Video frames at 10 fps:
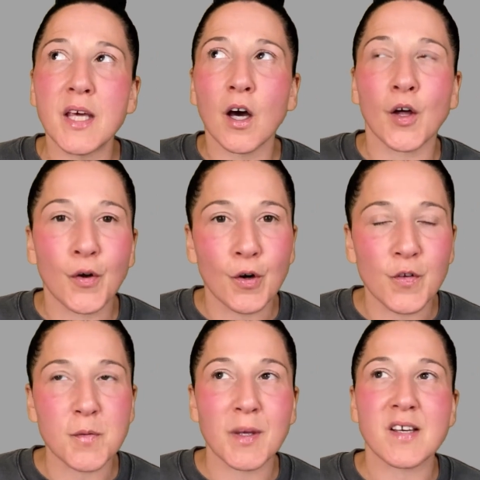
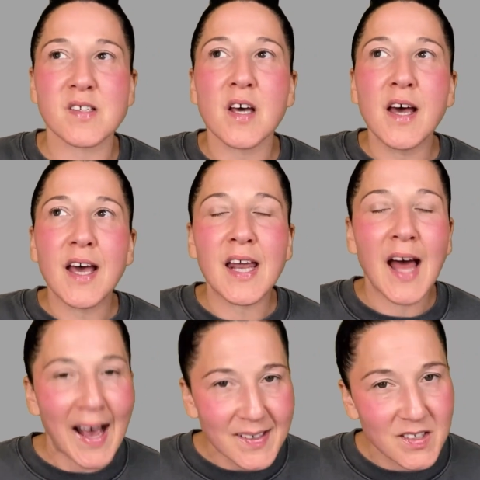unearthed because it
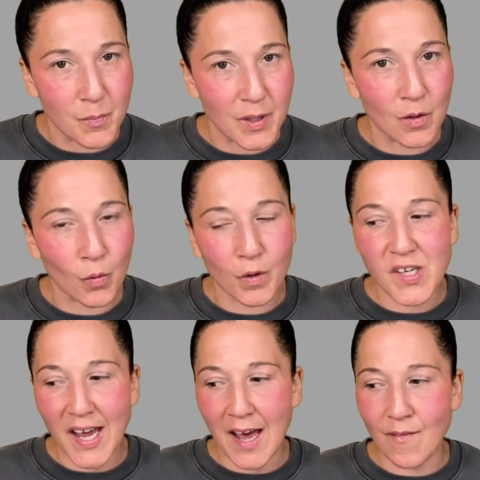has to be in order to
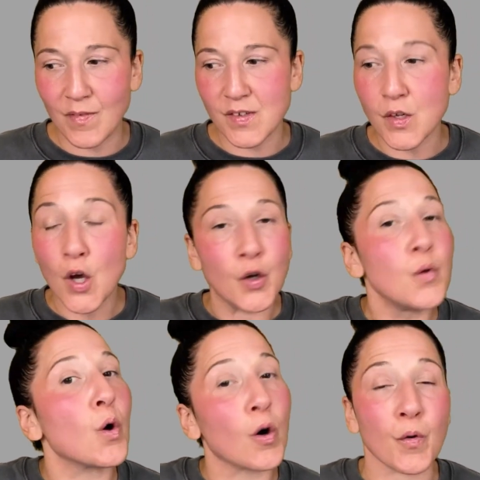have this
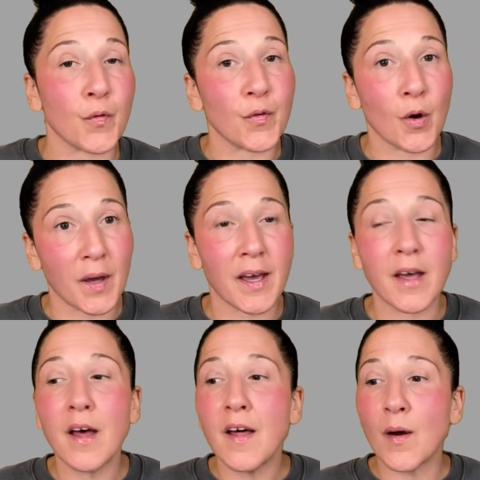new earth, okay?
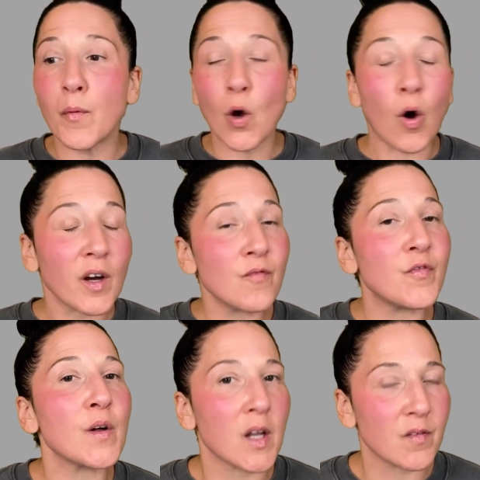That we all can
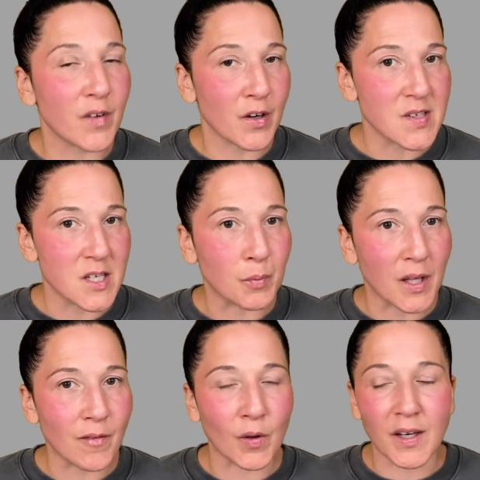feel on a very deep
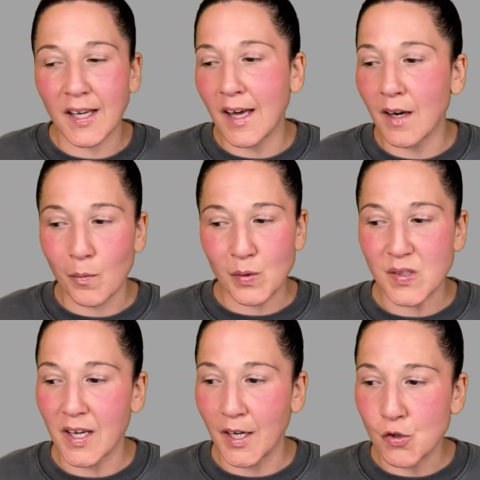level. And again, I will
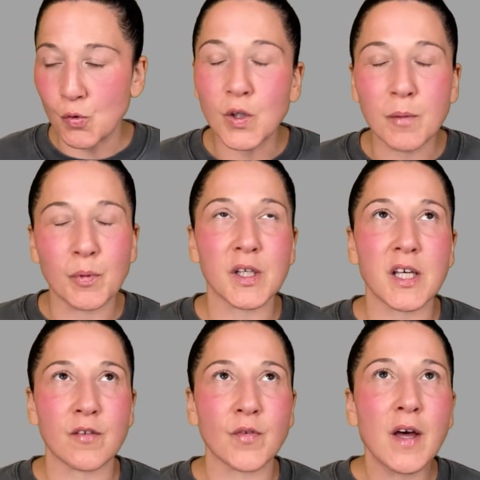say, I truly
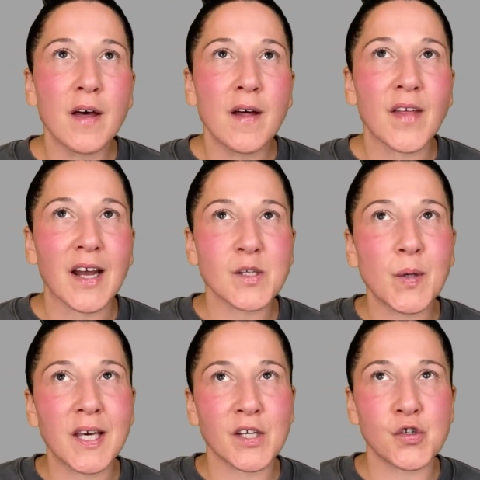believe that as we
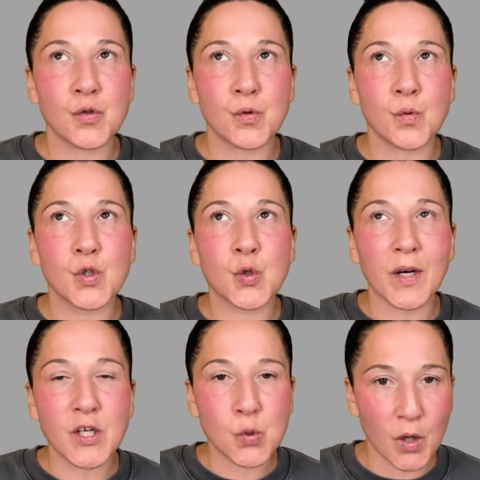get to
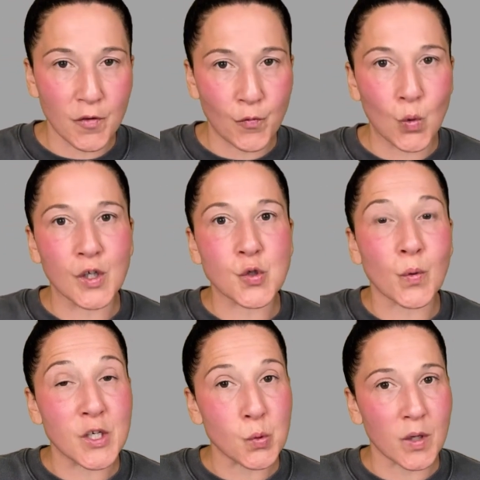2024,
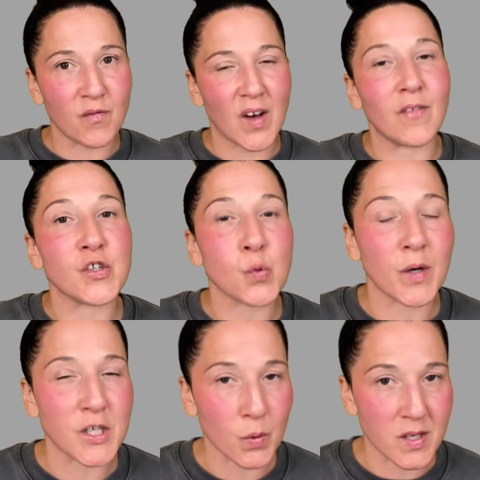2025, and
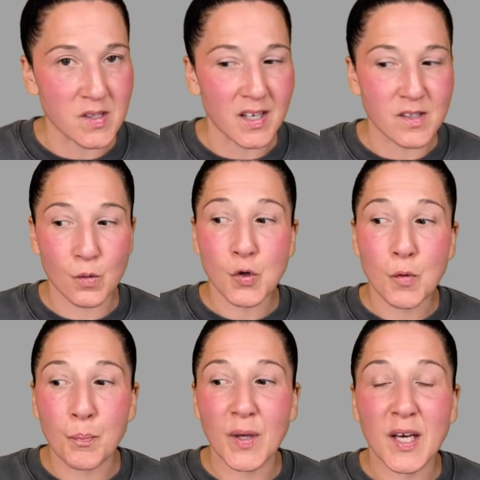2026, those are
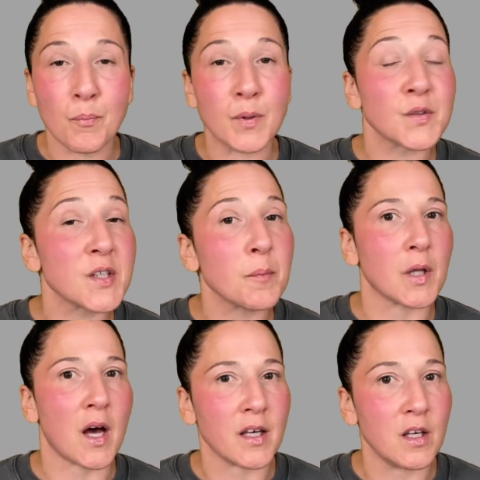big building
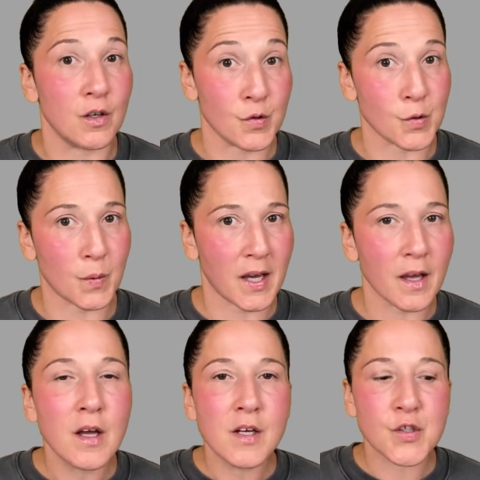block years, okay?
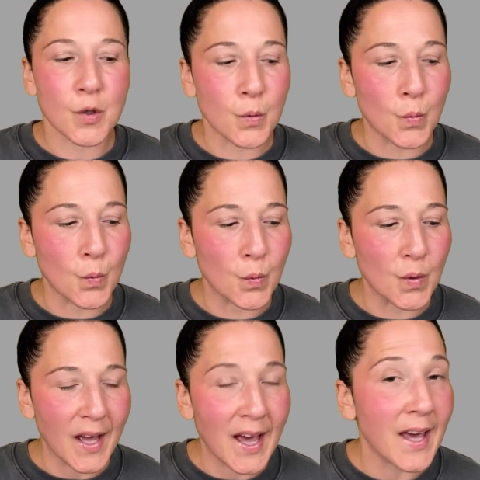So
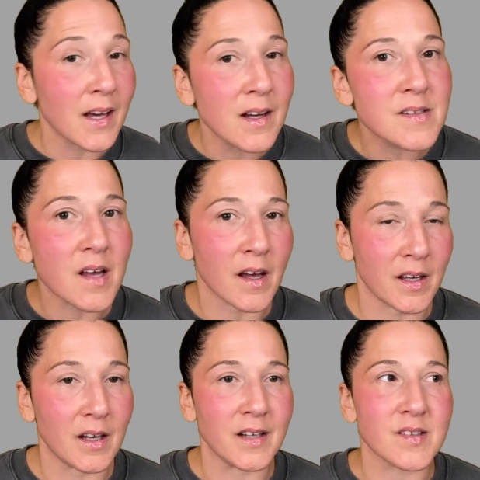hang
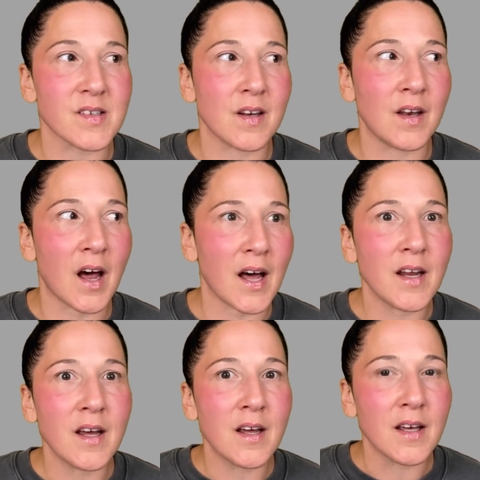tight. It's not
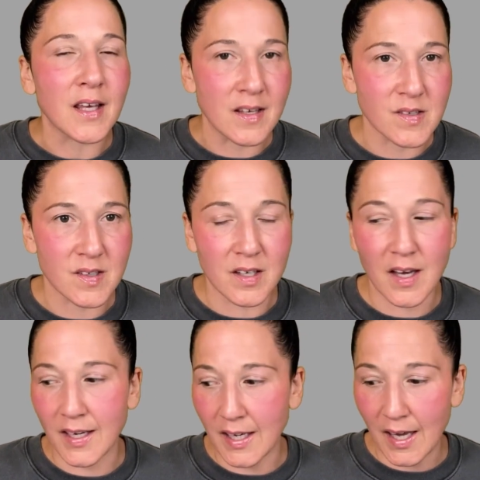easy.
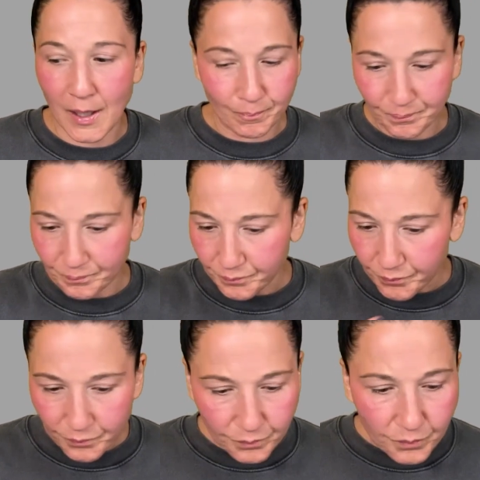And again,
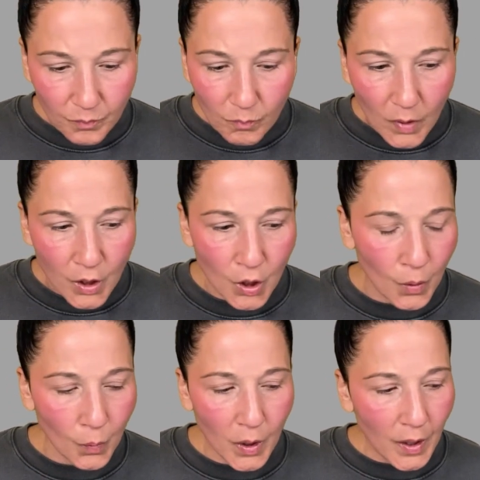you
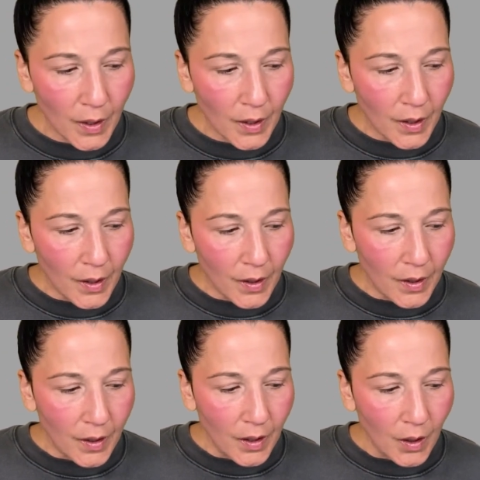know,
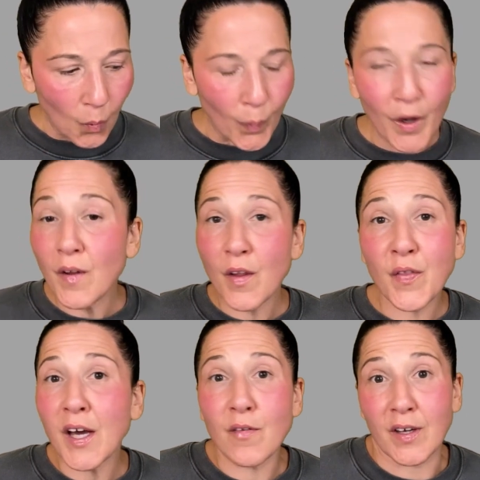we're in the
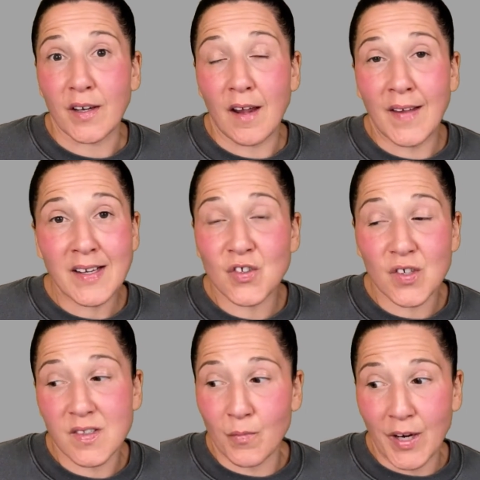thick of it and that's
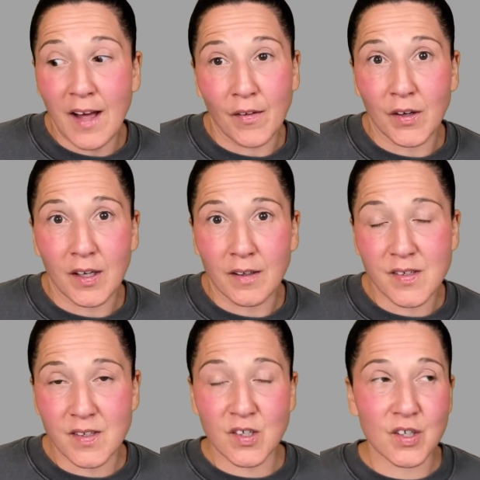just the reality
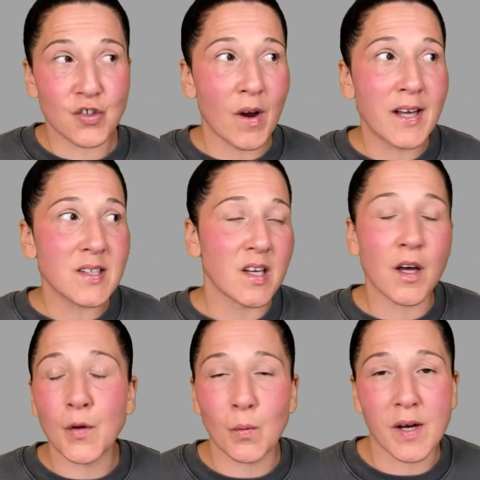to, to try and say
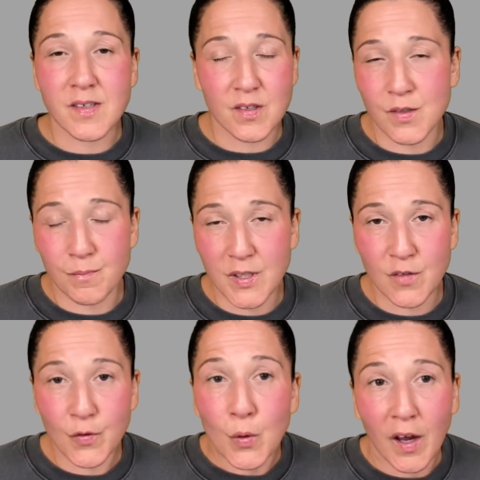otherwise is it's
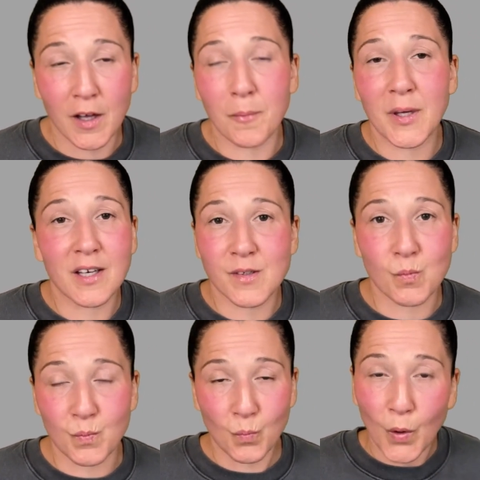futile because
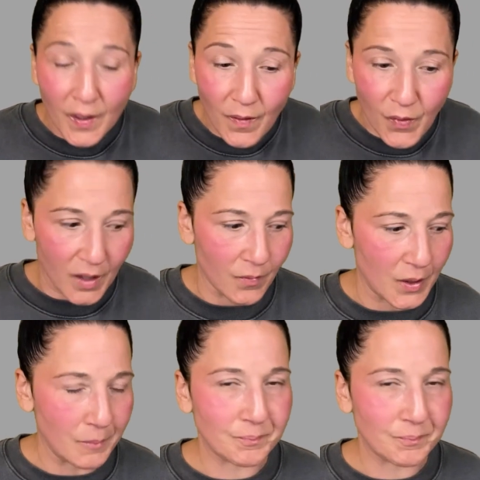we're in the thick of it